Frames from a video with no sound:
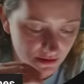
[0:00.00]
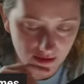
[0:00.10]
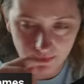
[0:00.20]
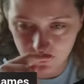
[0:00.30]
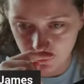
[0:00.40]

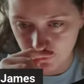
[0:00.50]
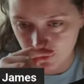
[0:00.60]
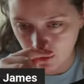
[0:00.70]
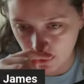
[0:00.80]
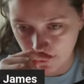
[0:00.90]
some sort of
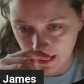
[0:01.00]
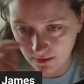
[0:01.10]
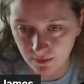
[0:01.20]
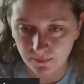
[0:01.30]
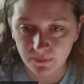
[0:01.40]
strong
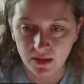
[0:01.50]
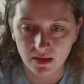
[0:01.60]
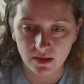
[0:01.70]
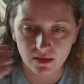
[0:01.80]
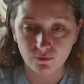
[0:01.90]
metal
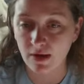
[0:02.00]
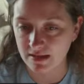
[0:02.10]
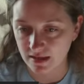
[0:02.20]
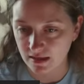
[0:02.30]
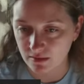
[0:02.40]

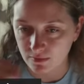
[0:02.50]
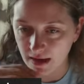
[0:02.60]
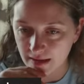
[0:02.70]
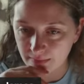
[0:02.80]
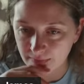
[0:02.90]
resin, right?